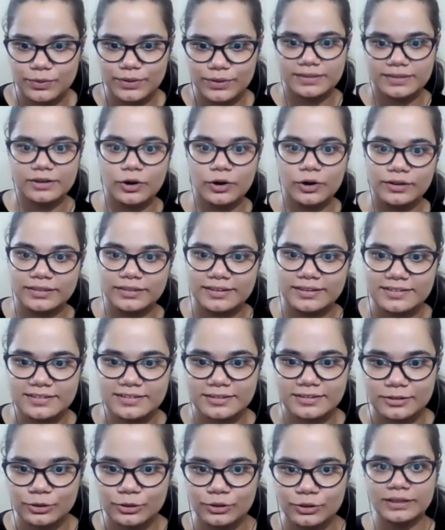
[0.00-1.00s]
With on this
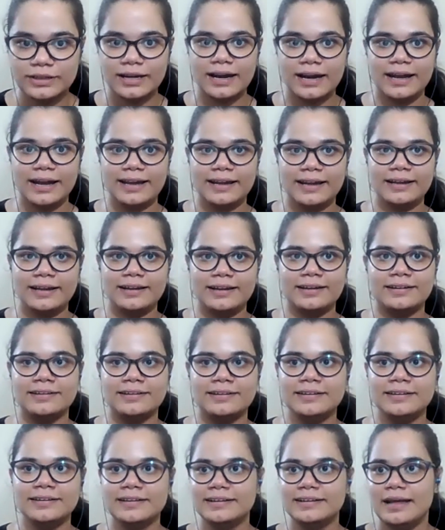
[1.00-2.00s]
note,
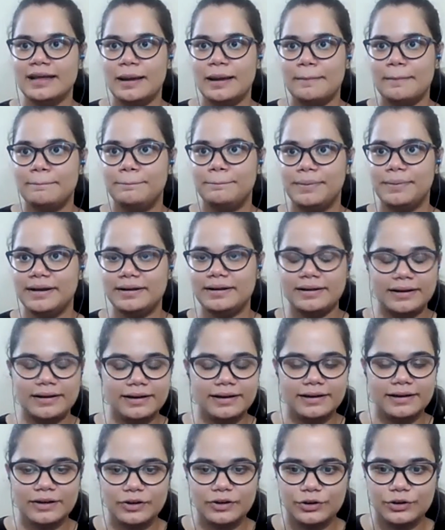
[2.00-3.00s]
I bid
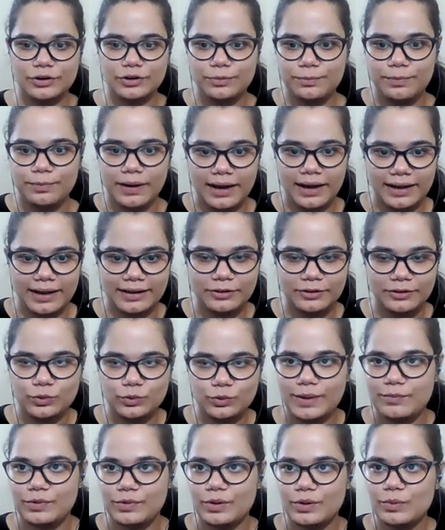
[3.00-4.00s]
a goodbye
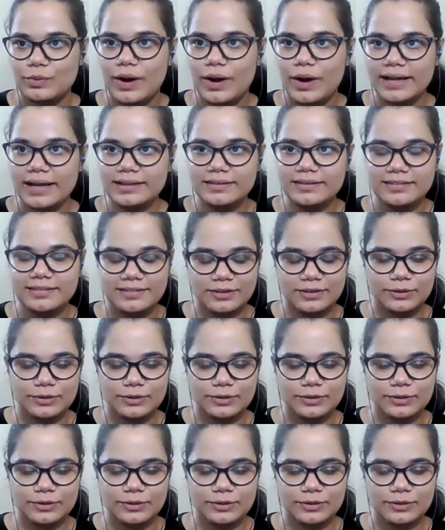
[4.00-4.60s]
to everyone.